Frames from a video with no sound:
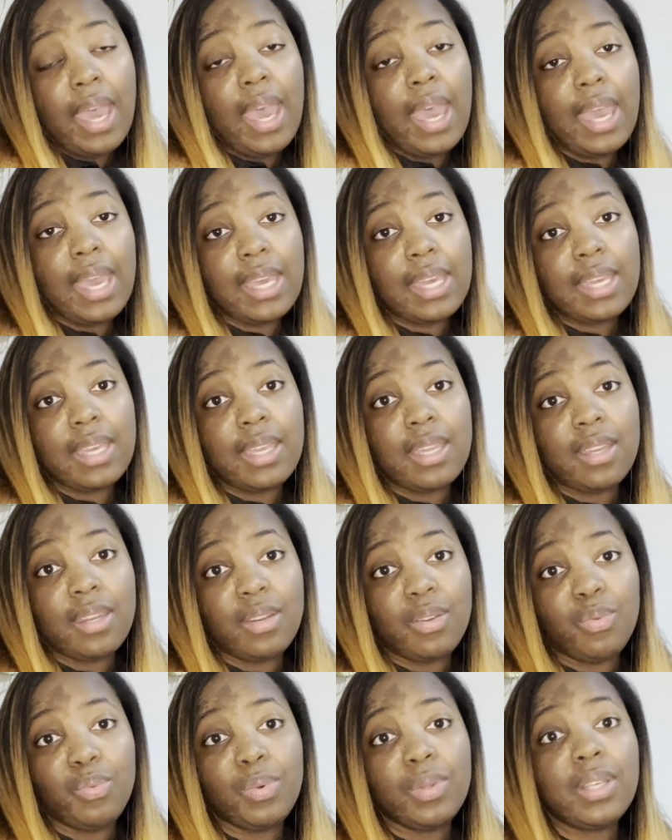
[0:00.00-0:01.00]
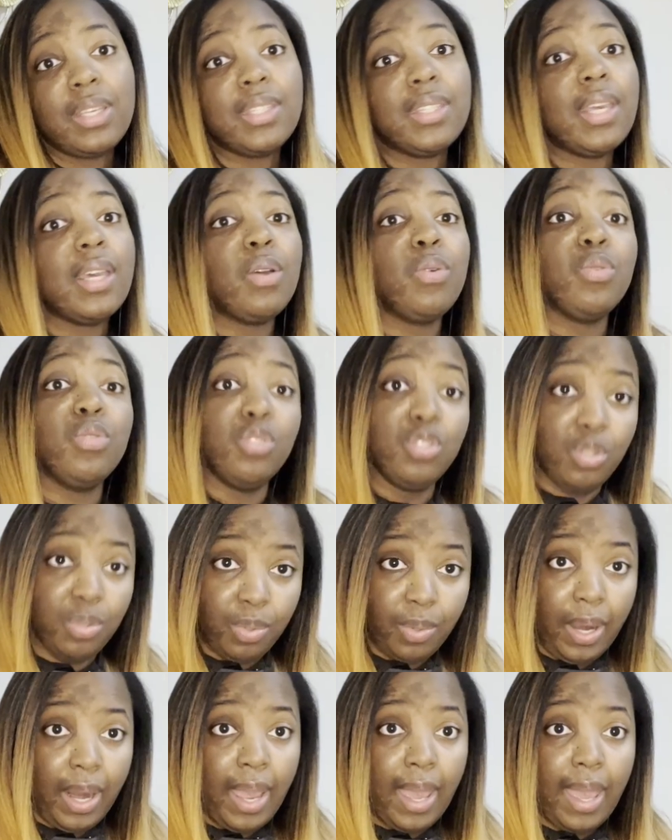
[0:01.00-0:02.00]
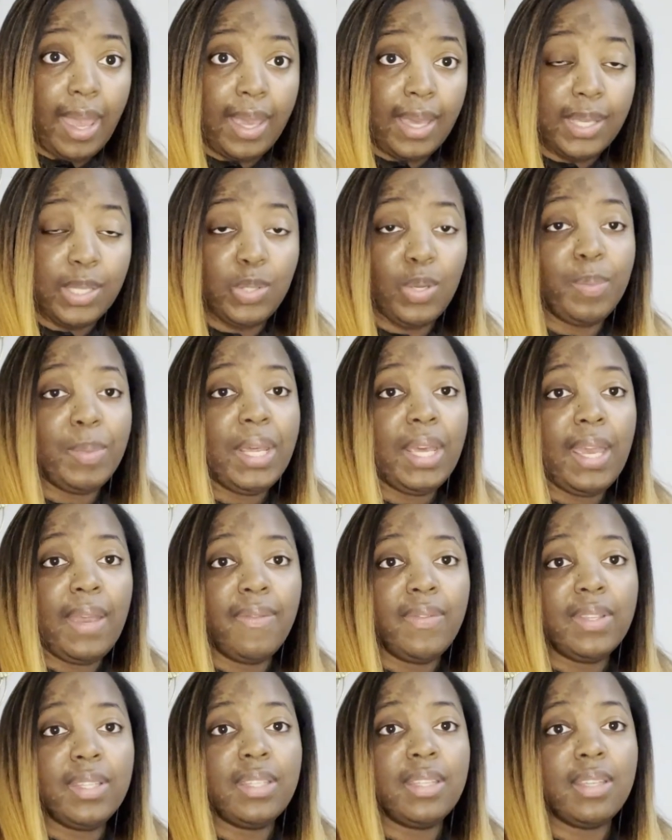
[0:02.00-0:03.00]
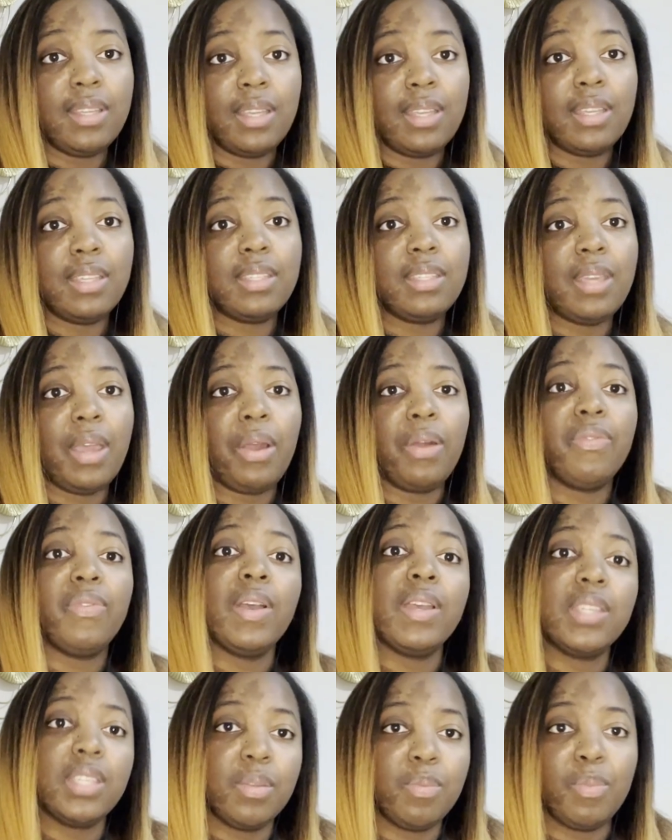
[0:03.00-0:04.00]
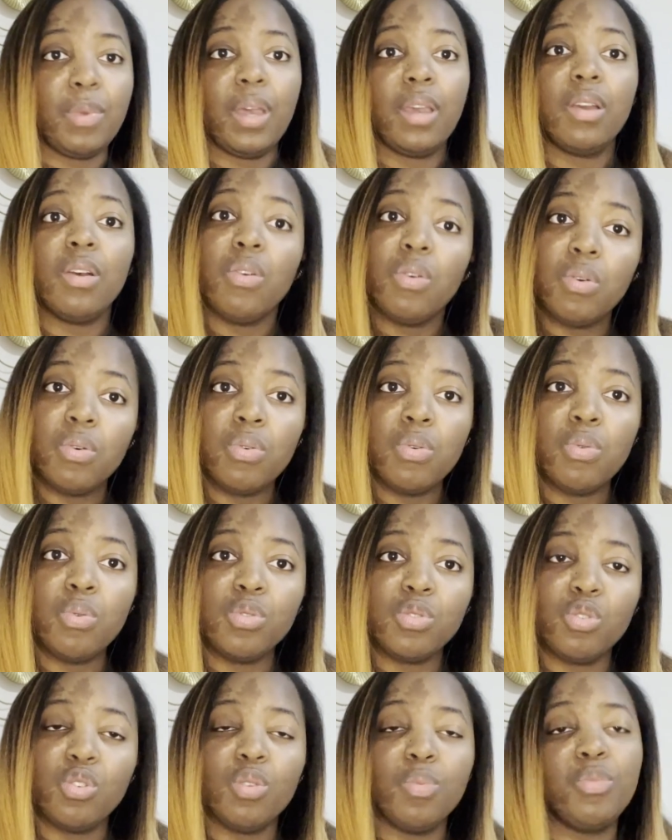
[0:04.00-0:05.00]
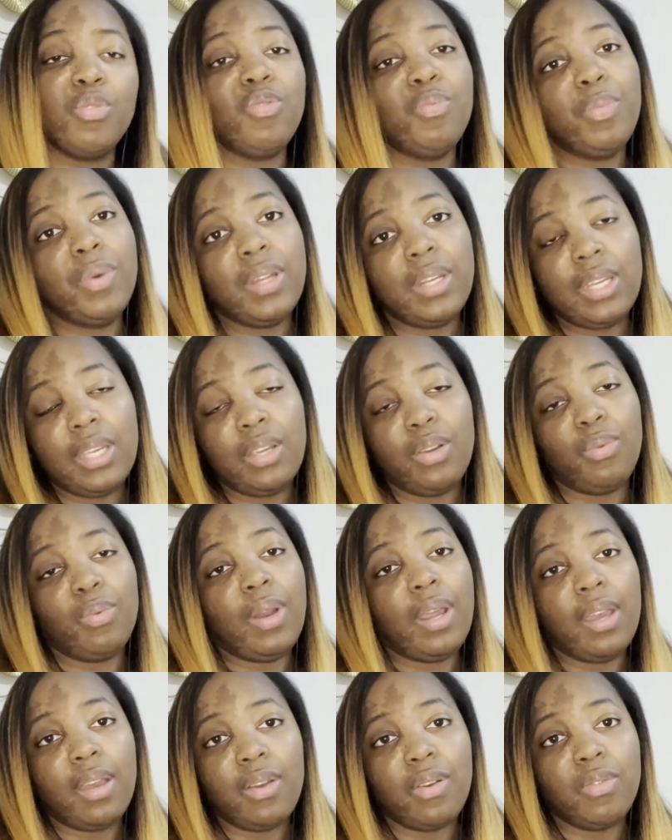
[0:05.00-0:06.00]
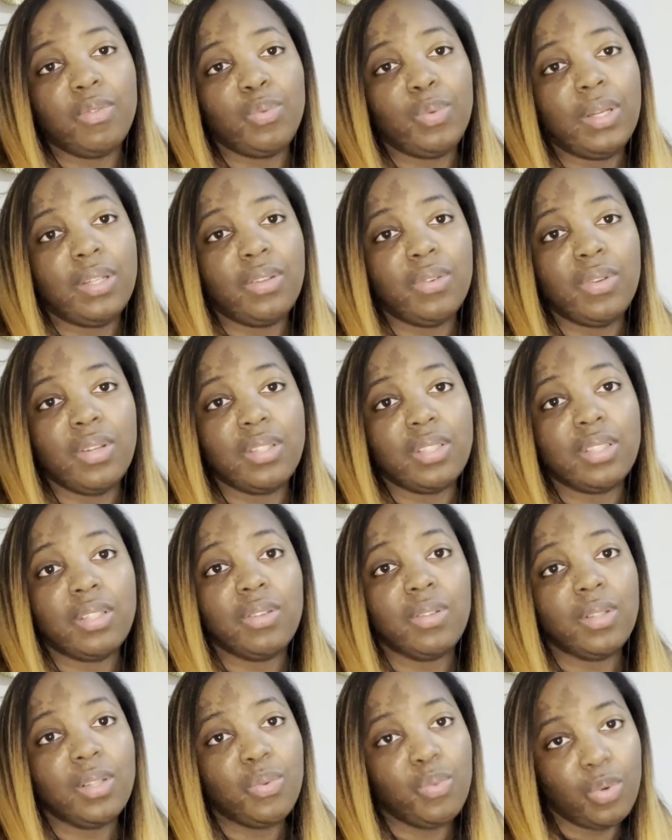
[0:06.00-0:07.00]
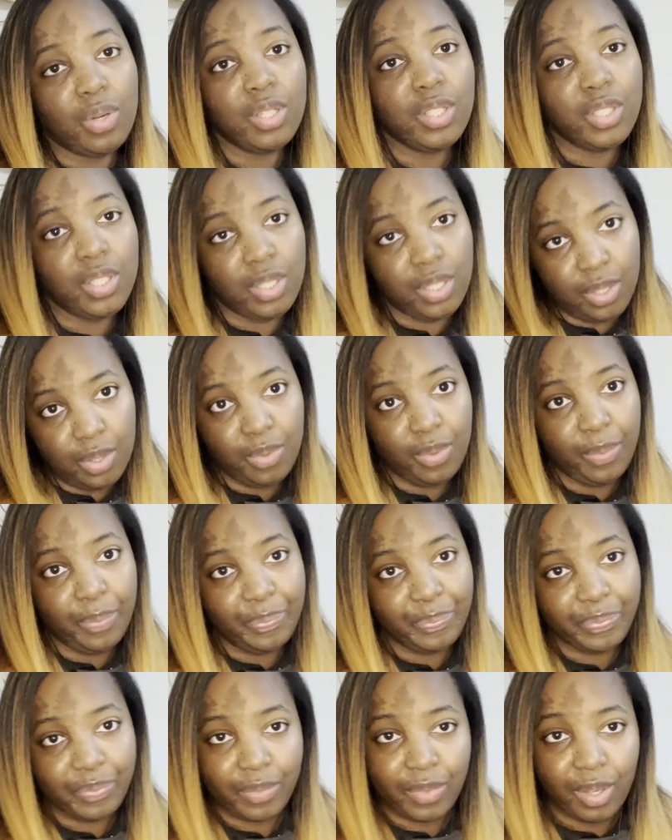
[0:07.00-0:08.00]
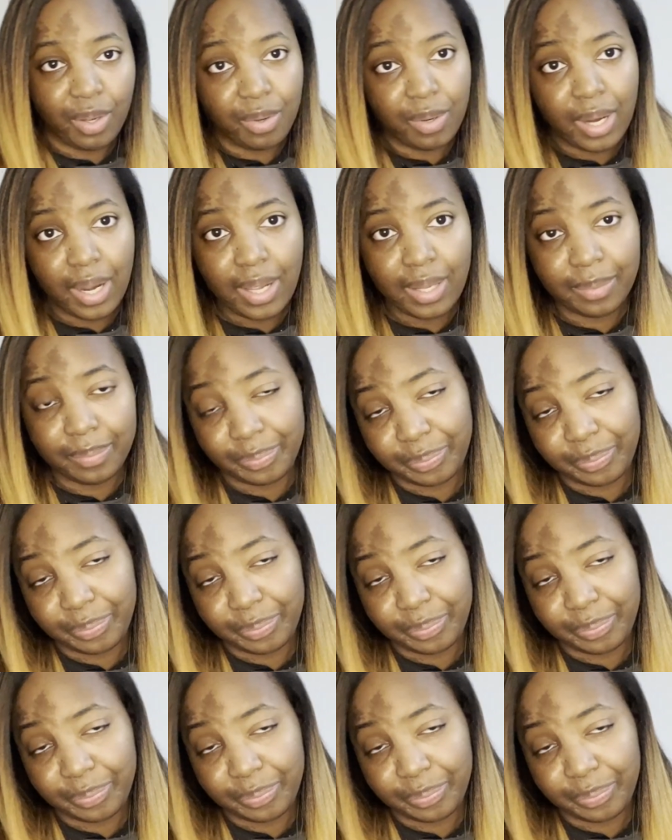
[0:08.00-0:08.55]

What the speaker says: and really stay on track so I'm not having to sacrifice some of my goals or move money around when I don't necessarily want to. All right.